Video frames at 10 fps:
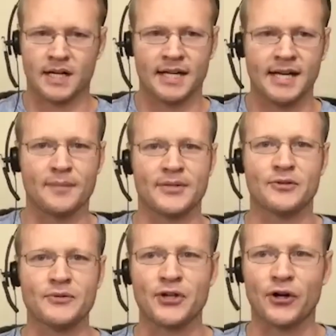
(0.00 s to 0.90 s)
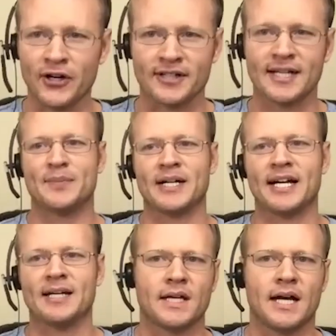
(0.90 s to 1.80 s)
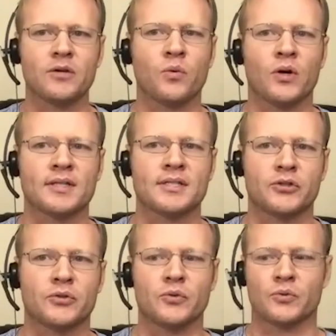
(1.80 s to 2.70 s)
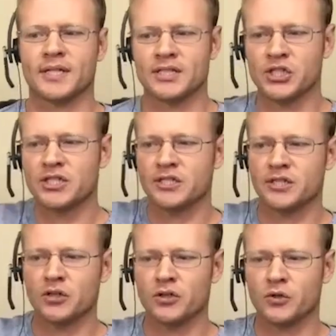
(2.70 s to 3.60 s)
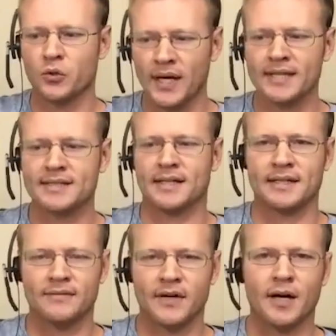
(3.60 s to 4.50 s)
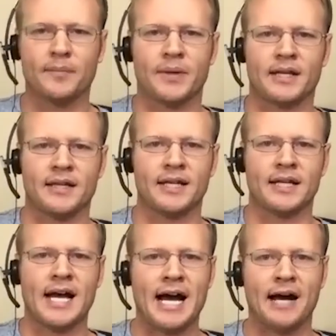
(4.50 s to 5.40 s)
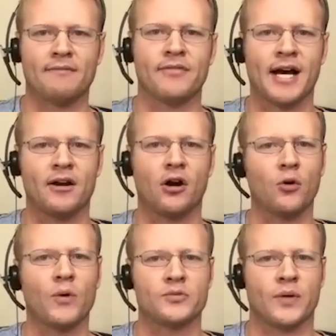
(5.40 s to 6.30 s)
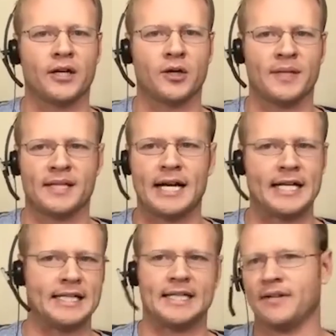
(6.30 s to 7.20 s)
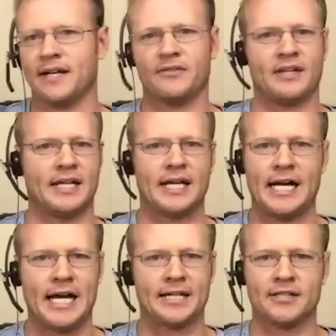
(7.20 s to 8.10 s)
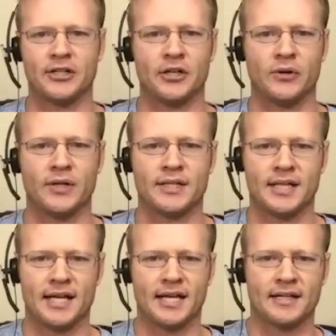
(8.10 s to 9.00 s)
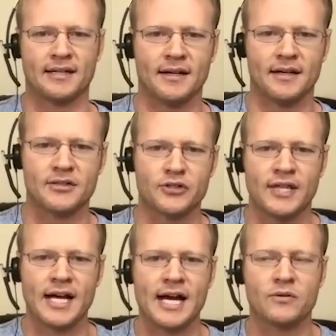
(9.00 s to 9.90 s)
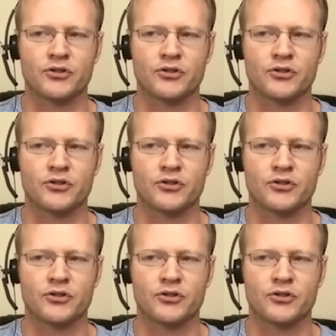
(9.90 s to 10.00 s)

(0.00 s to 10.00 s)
i am it was hard but i i didn't want to just quit and give up and then have that always weighing on me that I didn't give it everything I had, you know, and and uh, so that